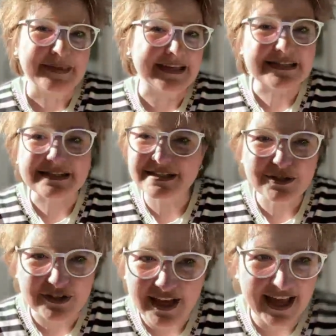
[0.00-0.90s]
And still
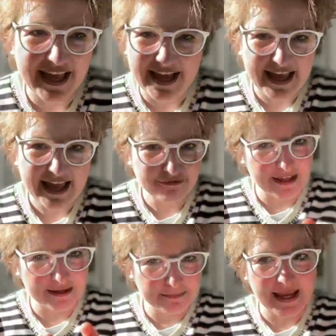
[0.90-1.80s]
today, I have
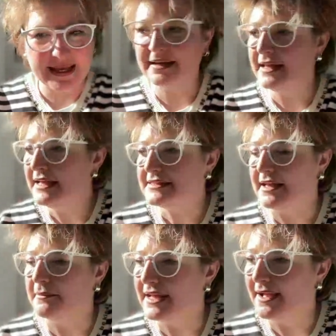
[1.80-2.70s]
that pain
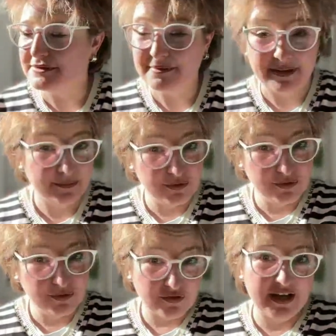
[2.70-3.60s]
sometimes when I'm too
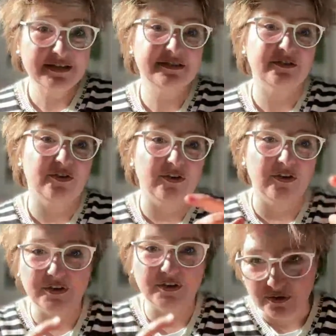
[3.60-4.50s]
stressed
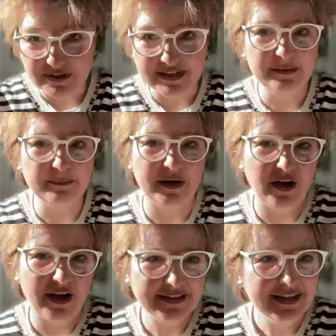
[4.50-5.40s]
or don't sleep a
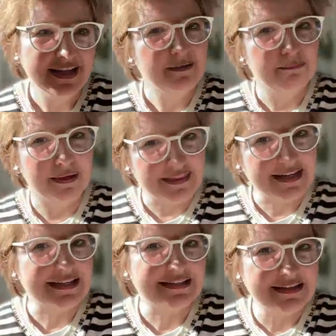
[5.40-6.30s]
lot. But then
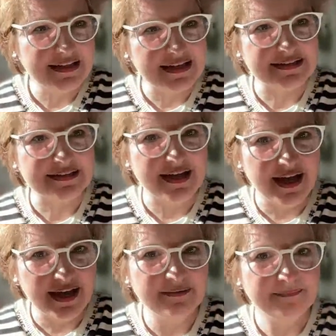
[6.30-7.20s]
I see it as a
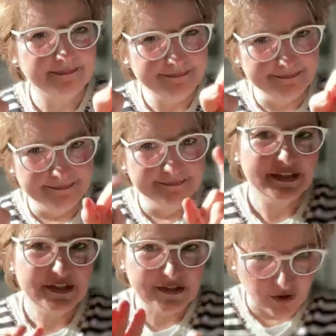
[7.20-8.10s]
sign,
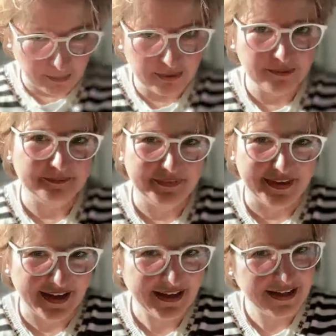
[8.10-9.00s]
stop.
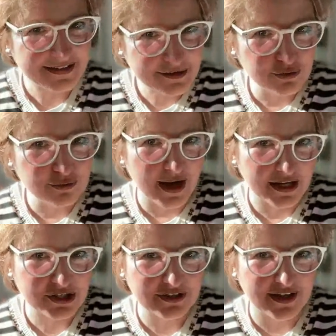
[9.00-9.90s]
It's too
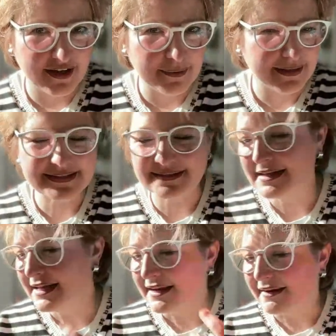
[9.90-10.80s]
much. But it's
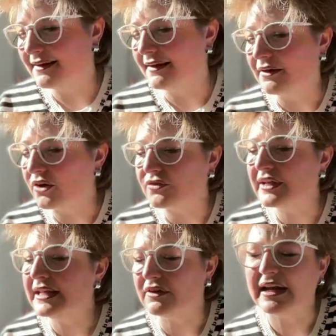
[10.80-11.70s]
not
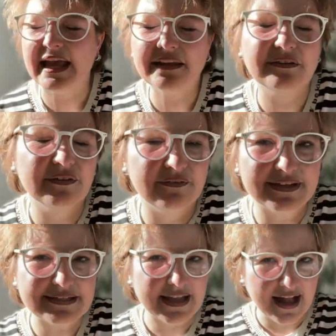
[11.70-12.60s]
really related to the
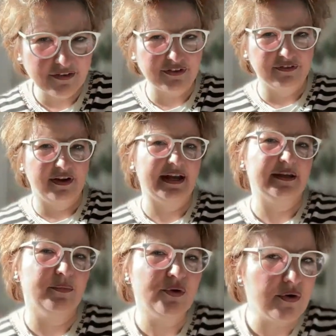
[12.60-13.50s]
West Nile fever
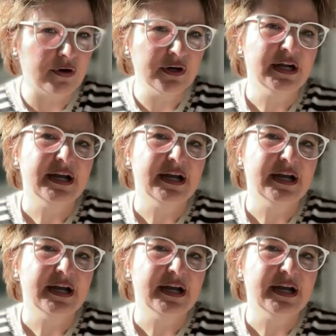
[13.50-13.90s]
anymore.